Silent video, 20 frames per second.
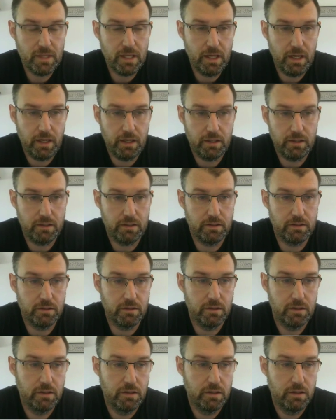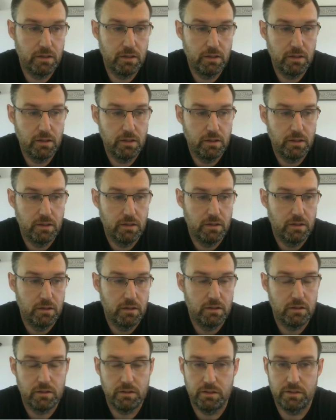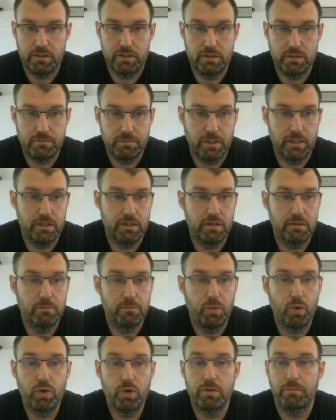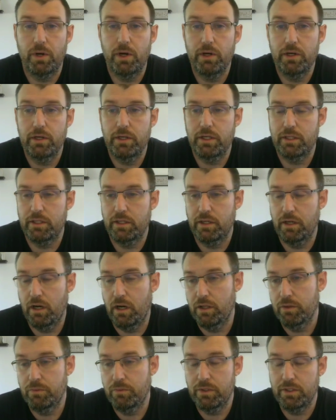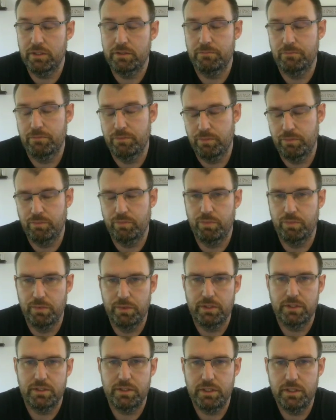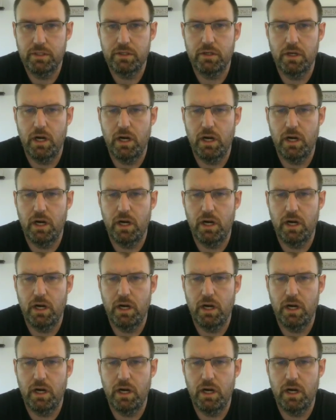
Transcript: And this is probably the important part, and the other one is the